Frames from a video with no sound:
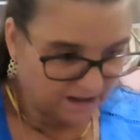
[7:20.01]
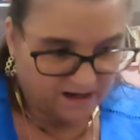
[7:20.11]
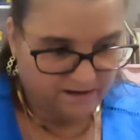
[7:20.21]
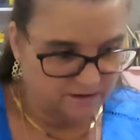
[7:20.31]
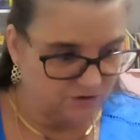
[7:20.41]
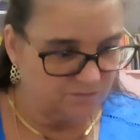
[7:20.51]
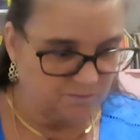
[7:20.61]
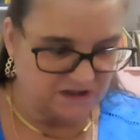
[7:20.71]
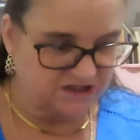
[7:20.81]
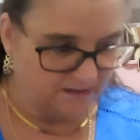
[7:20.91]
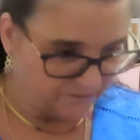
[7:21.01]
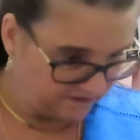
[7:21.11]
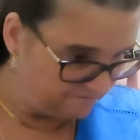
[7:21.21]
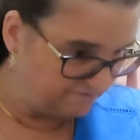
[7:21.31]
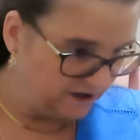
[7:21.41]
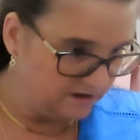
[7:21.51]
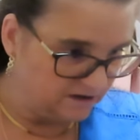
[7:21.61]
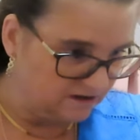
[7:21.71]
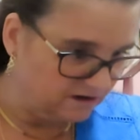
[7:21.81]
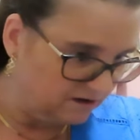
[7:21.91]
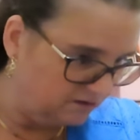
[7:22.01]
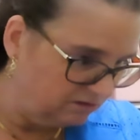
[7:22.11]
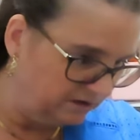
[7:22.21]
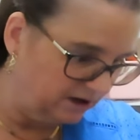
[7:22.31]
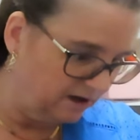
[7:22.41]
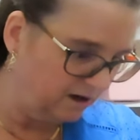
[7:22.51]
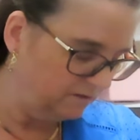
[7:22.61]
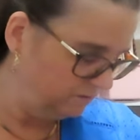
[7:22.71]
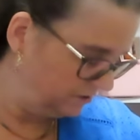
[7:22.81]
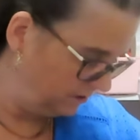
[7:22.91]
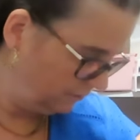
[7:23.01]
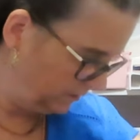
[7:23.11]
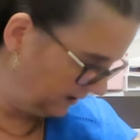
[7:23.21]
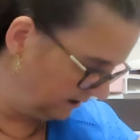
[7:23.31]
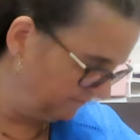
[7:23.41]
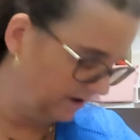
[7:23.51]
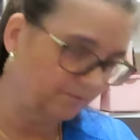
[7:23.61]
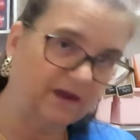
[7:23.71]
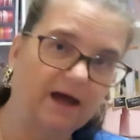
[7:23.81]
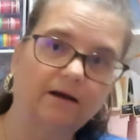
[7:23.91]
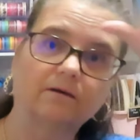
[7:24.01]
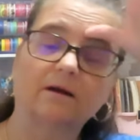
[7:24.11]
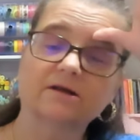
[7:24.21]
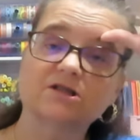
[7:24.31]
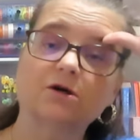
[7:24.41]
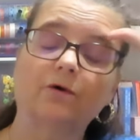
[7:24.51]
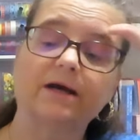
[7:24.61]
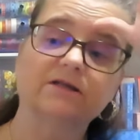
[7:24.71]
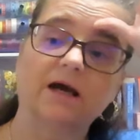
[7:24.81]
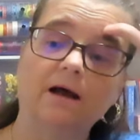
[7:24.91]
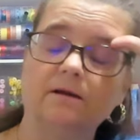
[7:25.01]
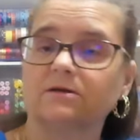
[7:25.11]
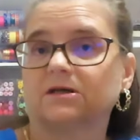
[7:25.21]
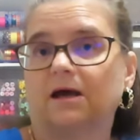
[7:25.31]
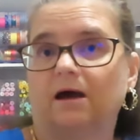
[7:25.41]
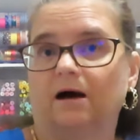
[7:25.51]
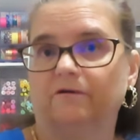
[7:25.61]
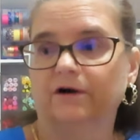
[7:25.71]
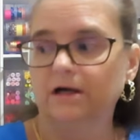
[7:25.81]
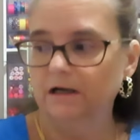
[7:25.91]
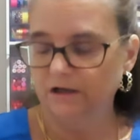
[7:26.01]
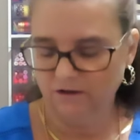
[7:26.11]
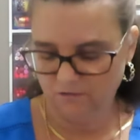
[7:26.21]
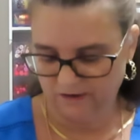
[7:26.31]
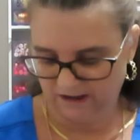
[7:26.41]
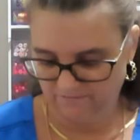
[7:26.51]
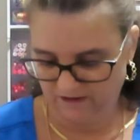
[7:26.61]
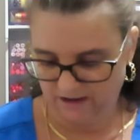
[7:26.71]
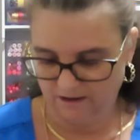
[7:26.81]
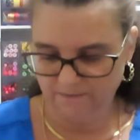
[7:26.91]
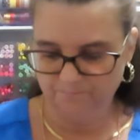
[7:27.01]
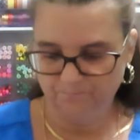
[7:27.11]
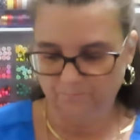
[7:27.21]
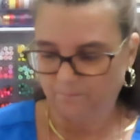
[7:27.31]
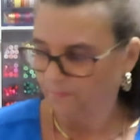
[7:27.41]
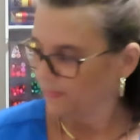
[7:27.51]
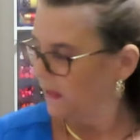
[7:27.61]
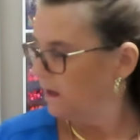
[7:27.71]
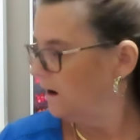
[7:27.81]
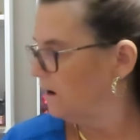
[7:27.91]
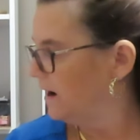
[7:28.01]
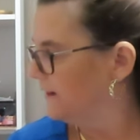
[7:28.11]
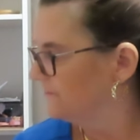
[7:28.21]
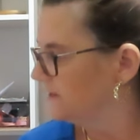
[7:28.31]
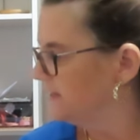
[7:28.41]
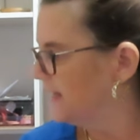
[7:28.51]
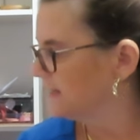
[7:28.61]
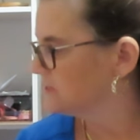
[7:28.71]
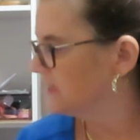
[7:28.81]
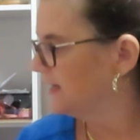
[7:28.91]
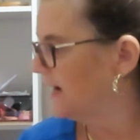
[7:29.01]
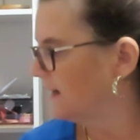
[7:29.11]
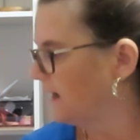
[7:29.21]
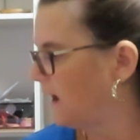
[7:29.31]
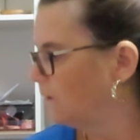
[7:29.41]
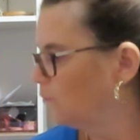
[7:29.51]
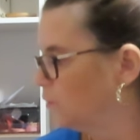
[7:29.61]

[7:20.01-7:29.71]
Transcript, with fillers: And it'll be something fun to do, you know? You don't want to give up that. That's a great talent to have. You don't want to give that up. All right, the next thing I got